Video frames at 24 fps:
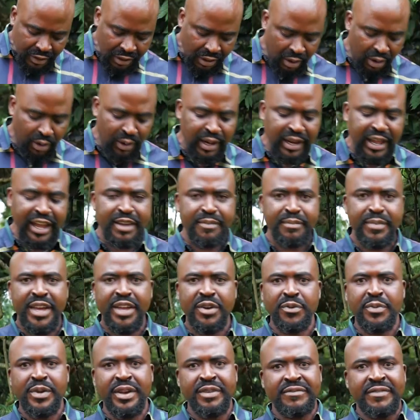Unlike
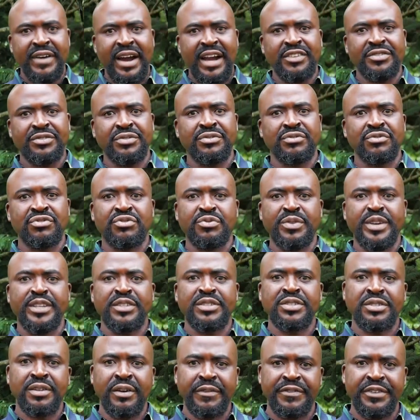men, we advise you to drink
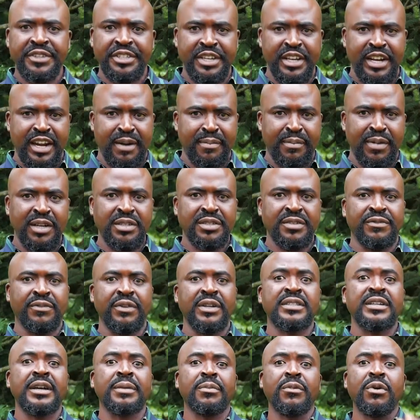sufficient amount of
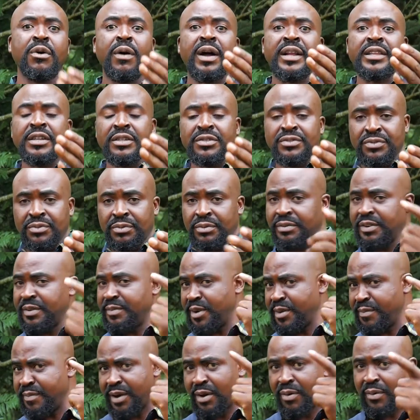water. But water, to
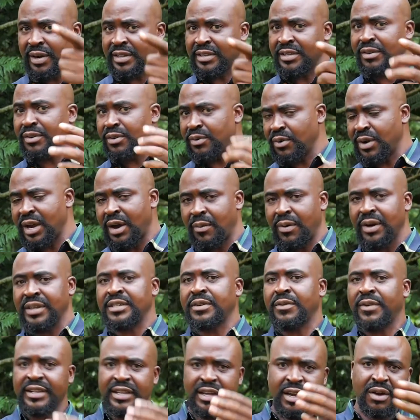remember, don't look at
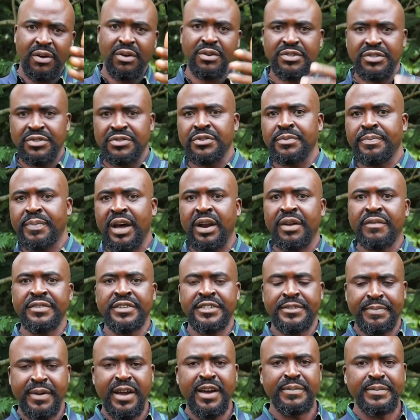water. Water constitutes part of the
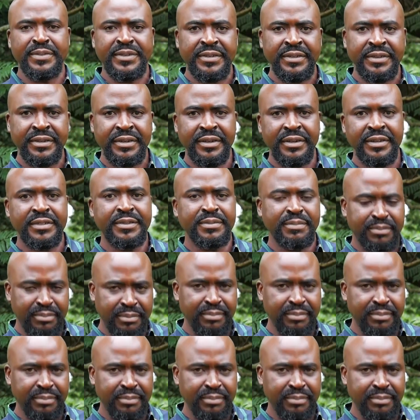sperms. It